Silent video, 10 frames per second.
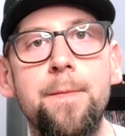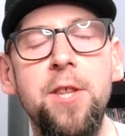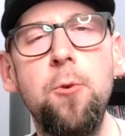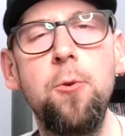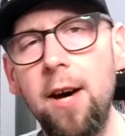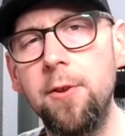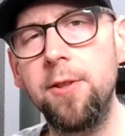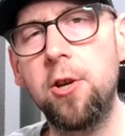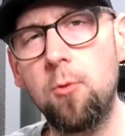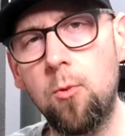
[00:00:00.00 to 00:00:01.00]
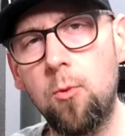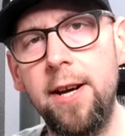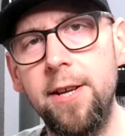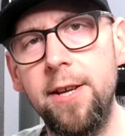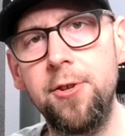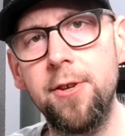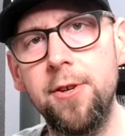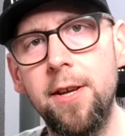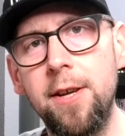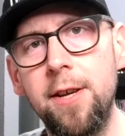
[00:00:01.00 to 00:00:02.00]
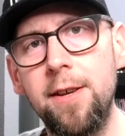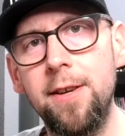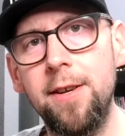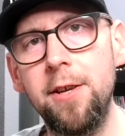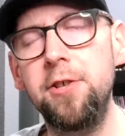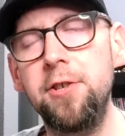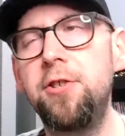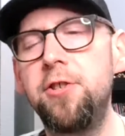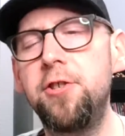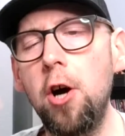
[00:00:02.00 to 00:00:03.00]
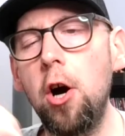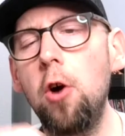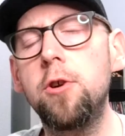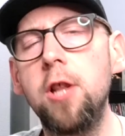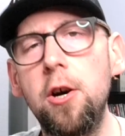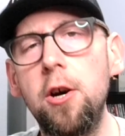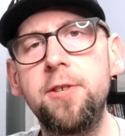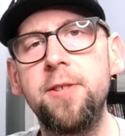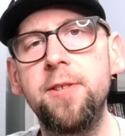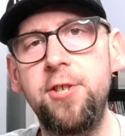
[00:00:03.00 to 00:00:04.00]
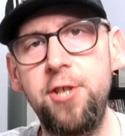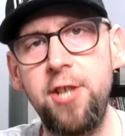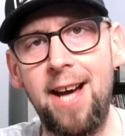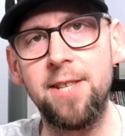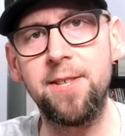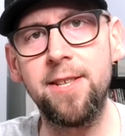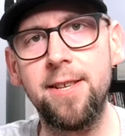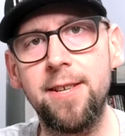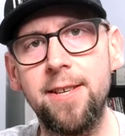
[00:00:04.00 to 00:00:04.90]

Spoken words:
You held a grudge so close to the chest